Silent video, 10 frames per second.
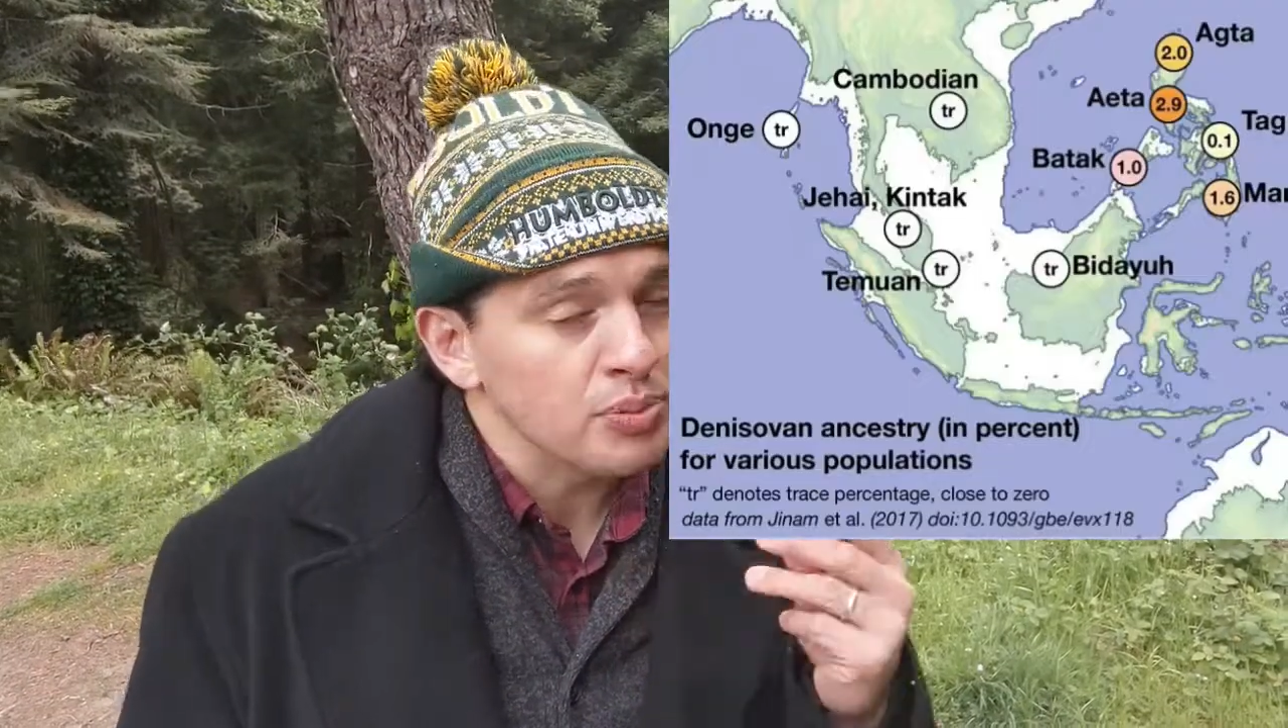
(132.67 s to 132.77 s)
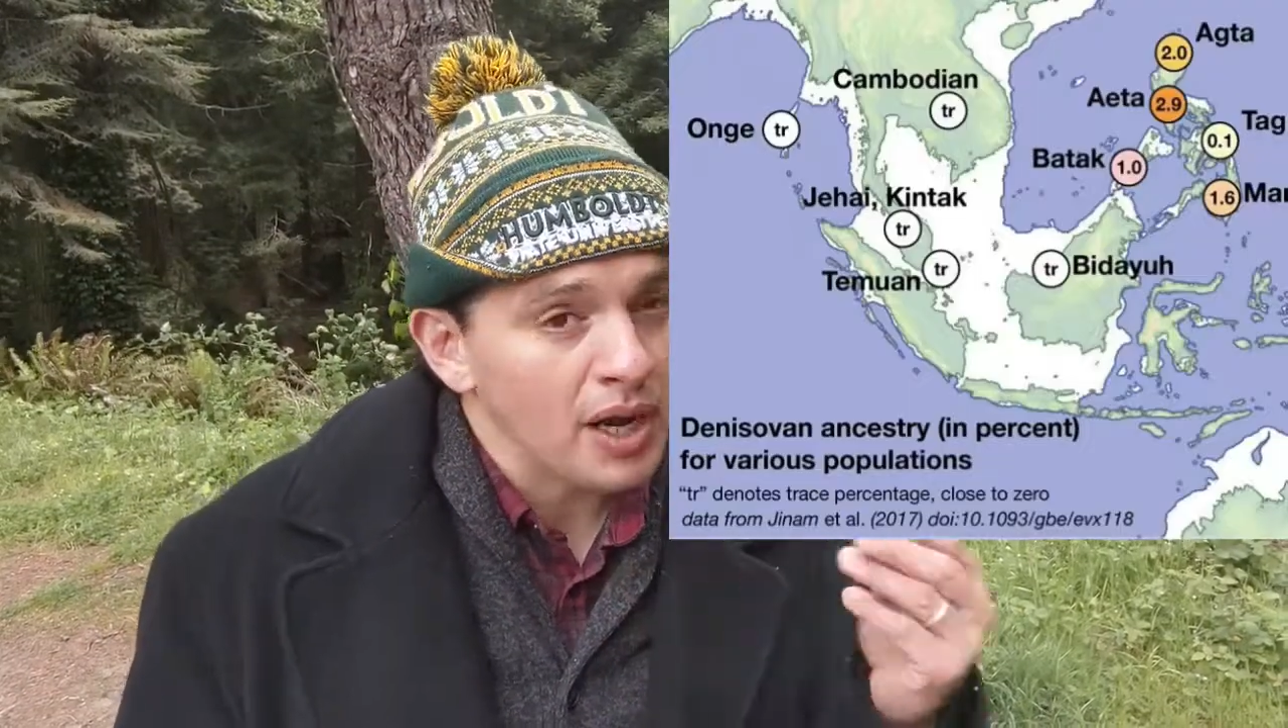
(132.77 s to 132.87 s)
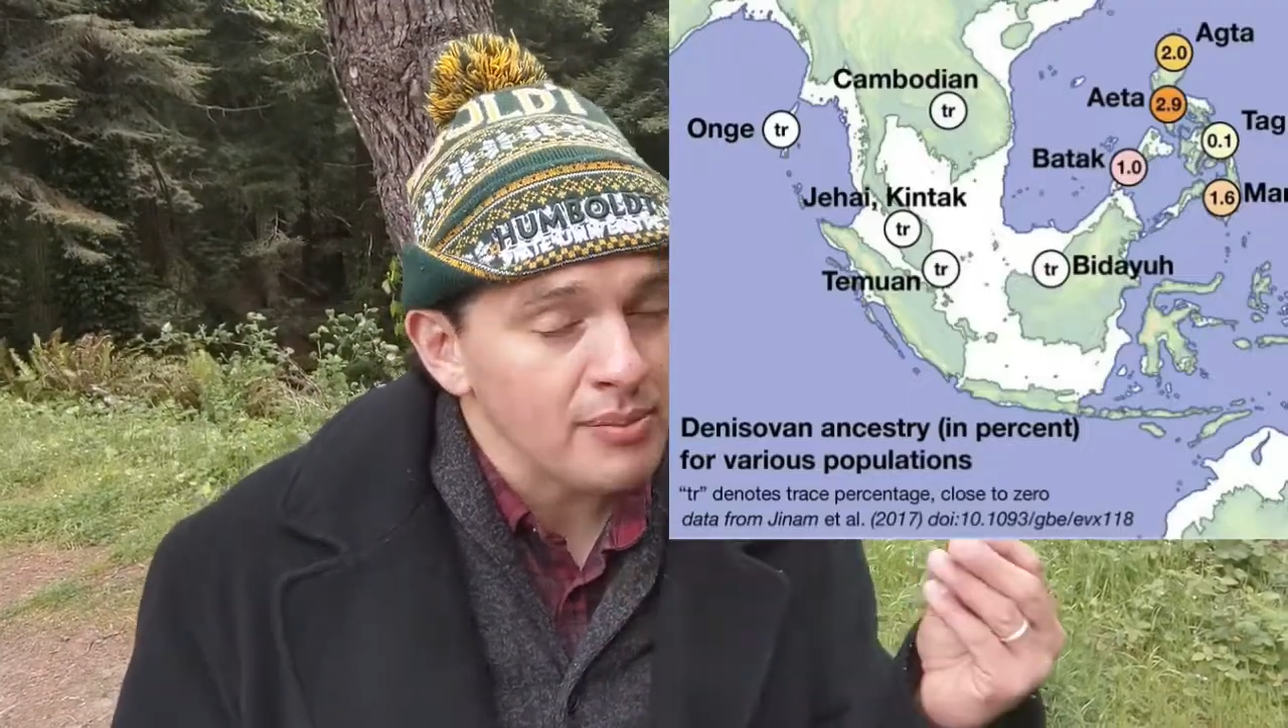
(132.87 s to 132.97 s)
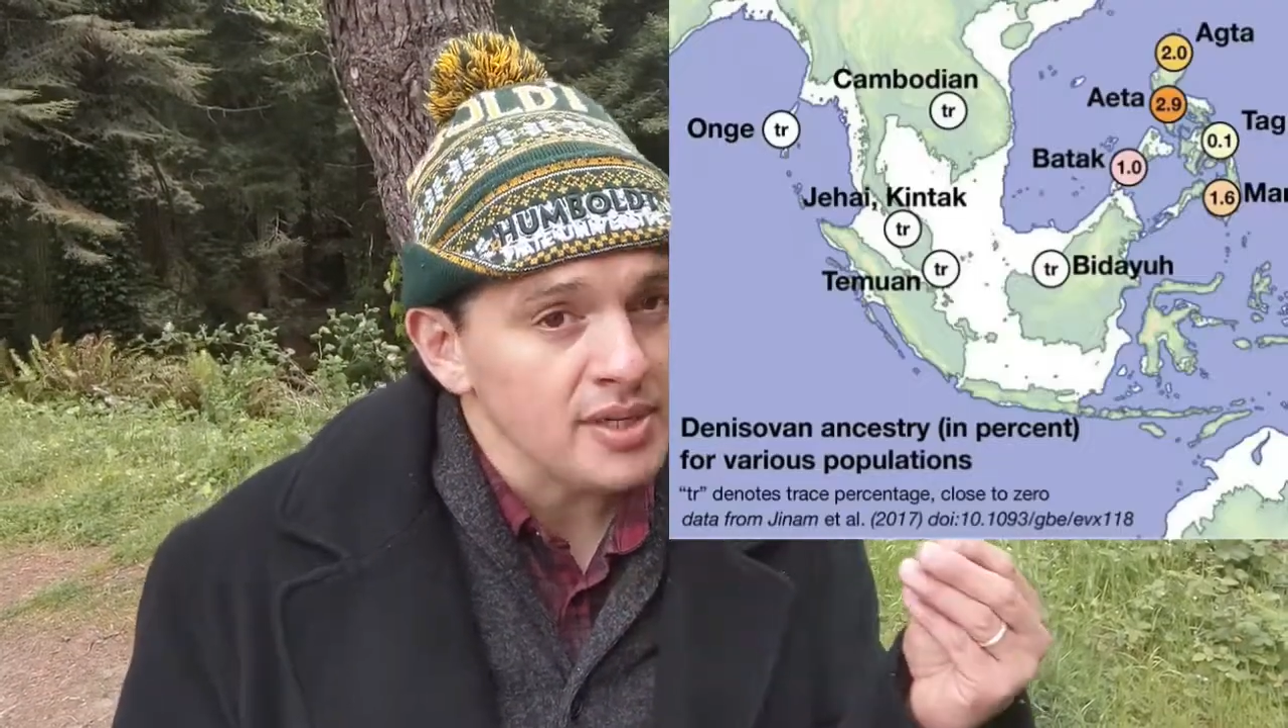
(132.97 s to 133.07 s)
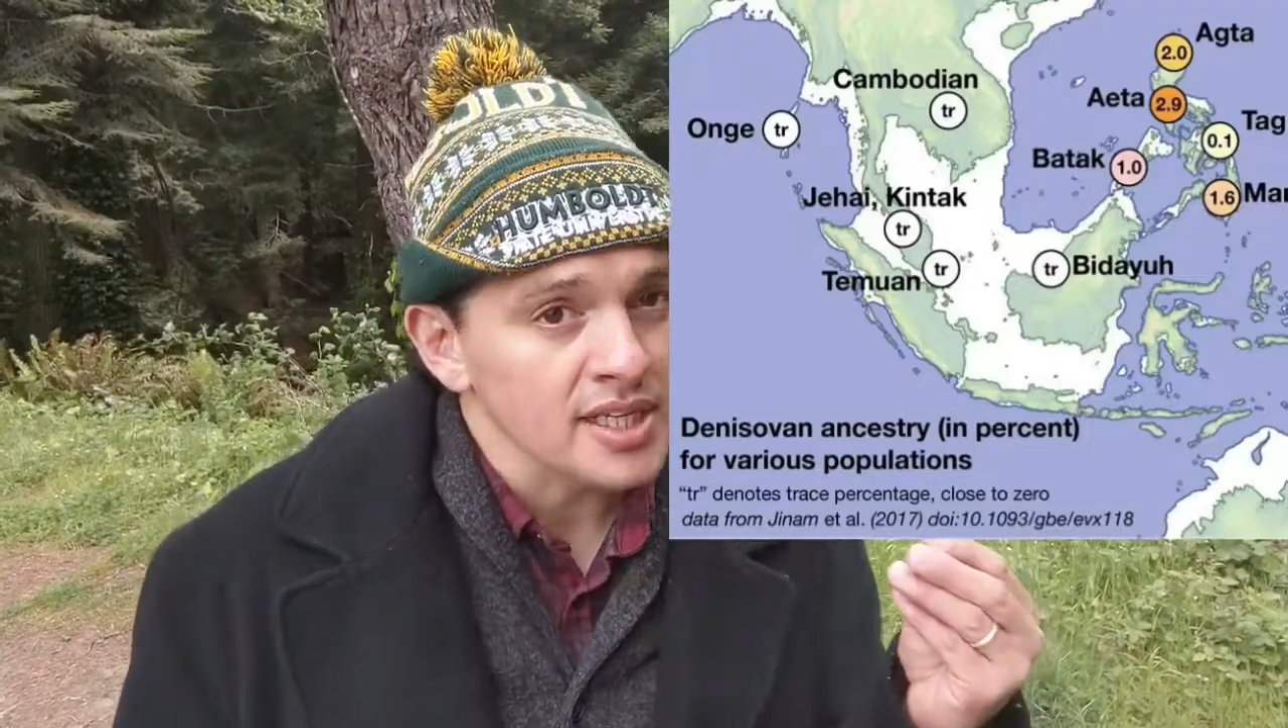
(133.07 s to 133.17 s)

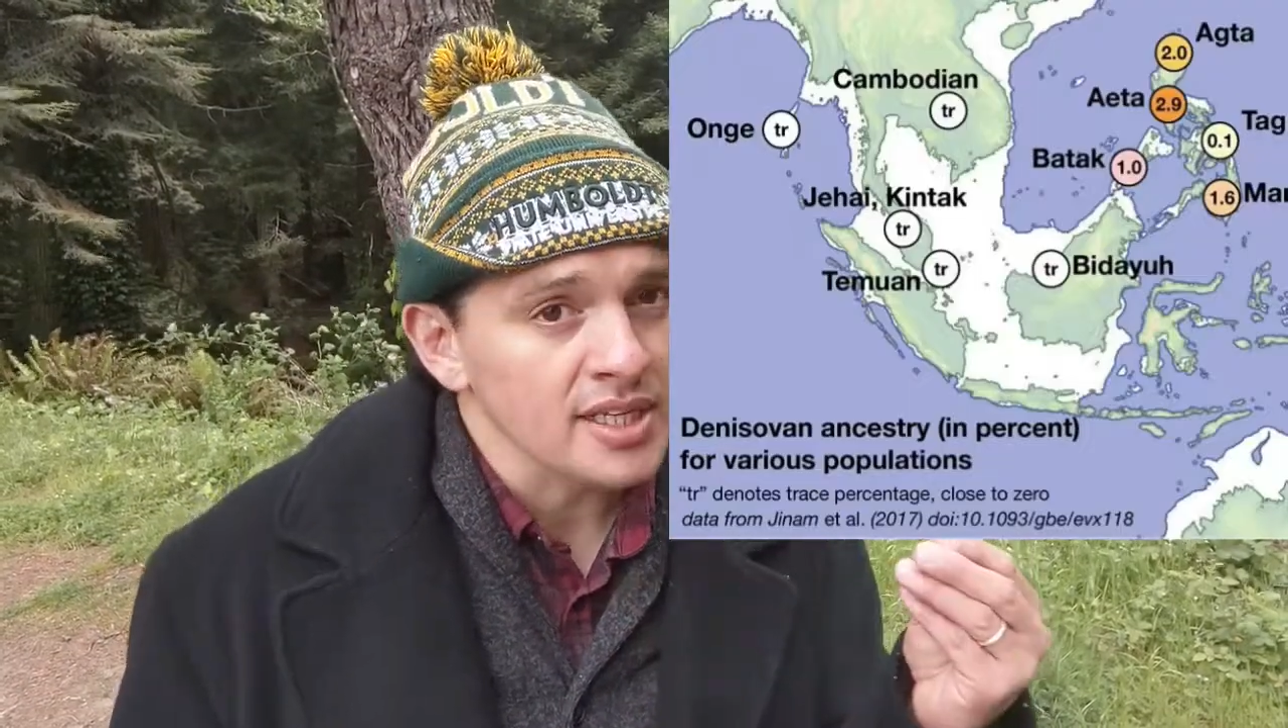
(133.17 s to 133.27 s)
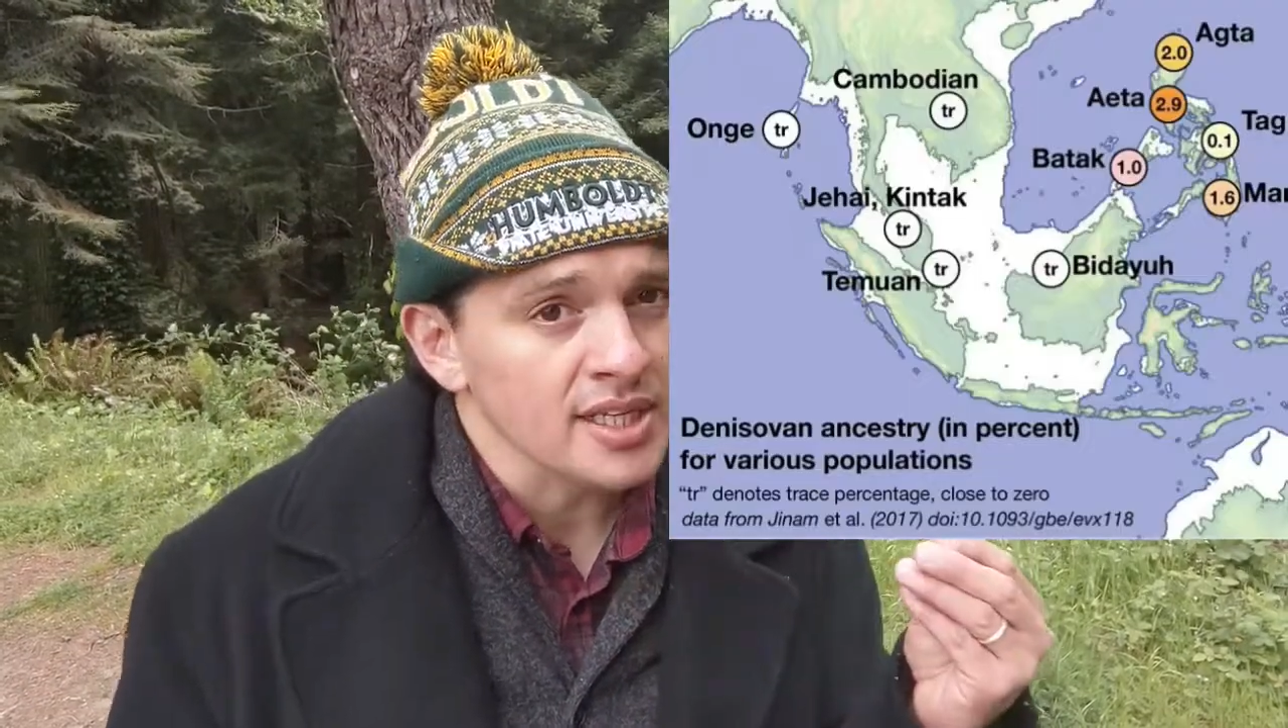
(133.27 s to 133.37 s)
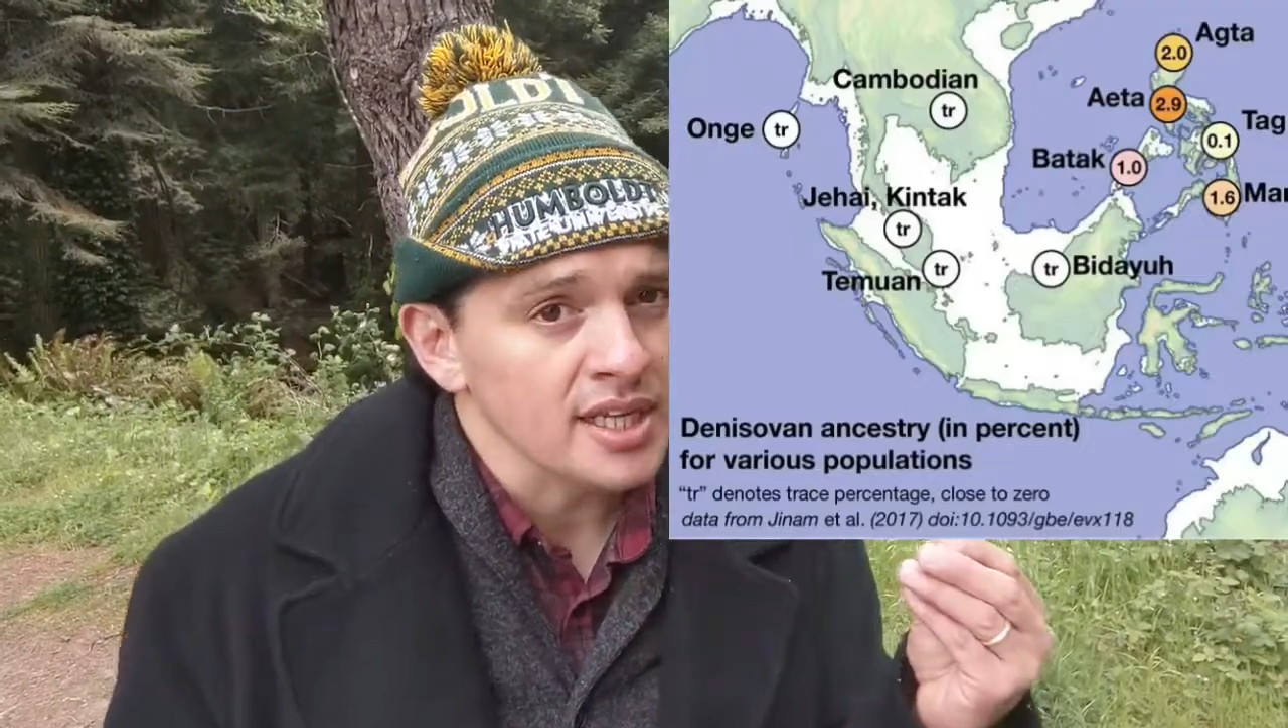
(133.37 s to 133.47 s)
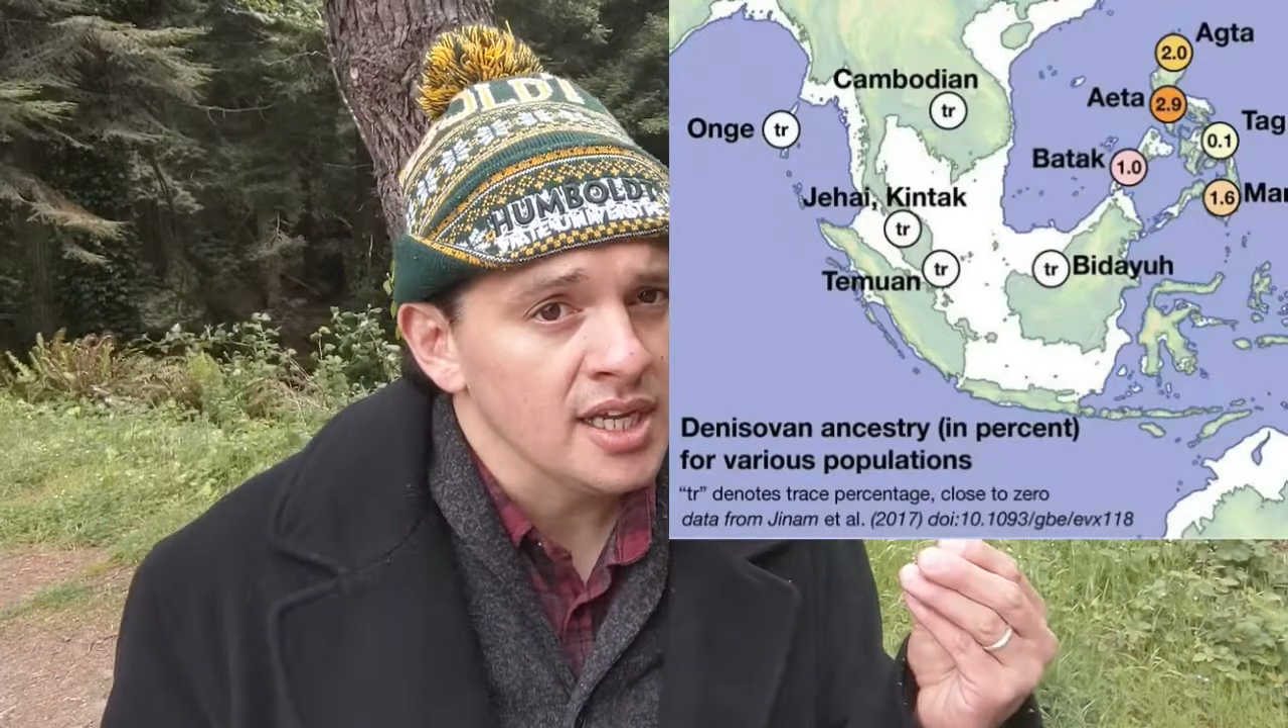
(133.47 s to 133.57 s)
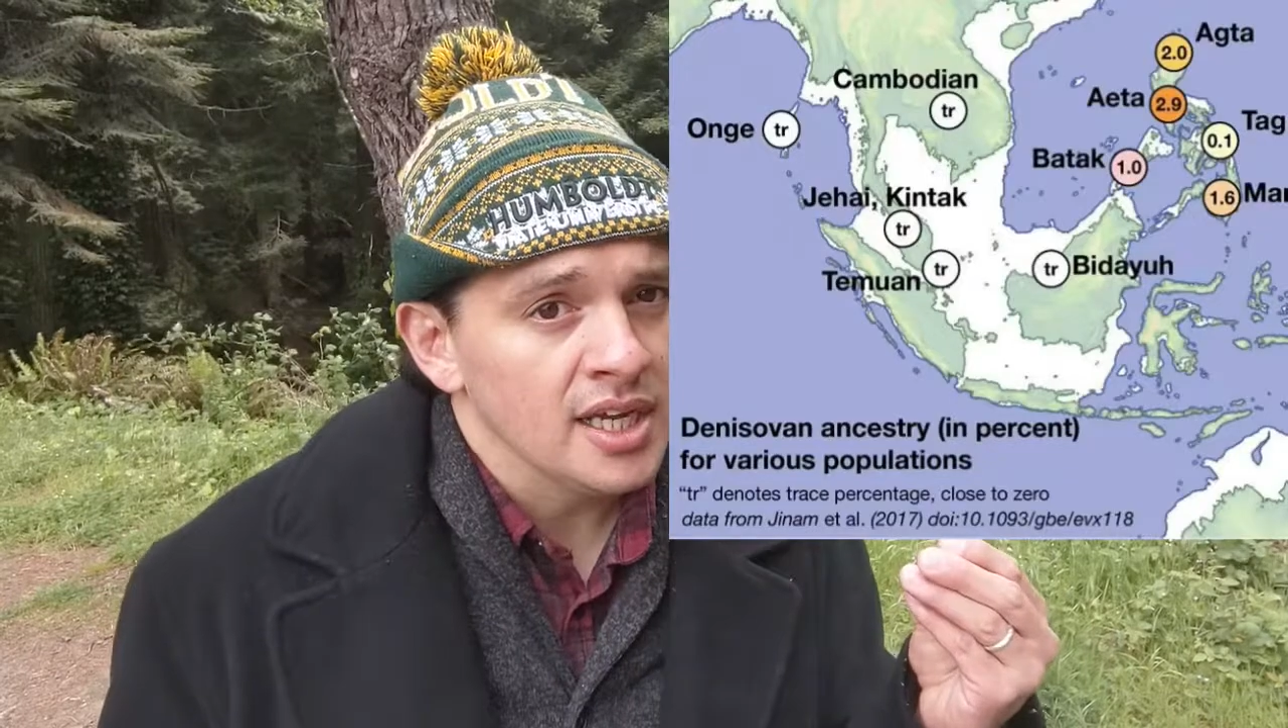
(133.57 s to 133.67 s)

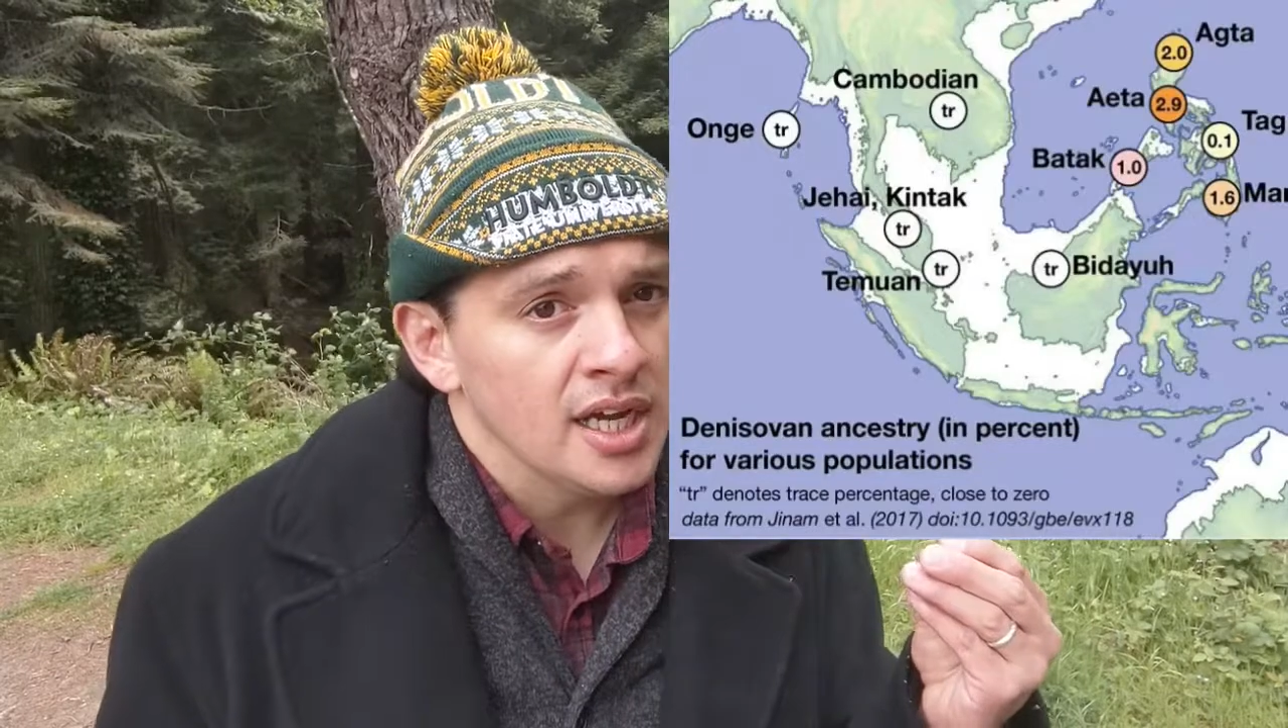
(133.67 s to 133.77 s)
prominently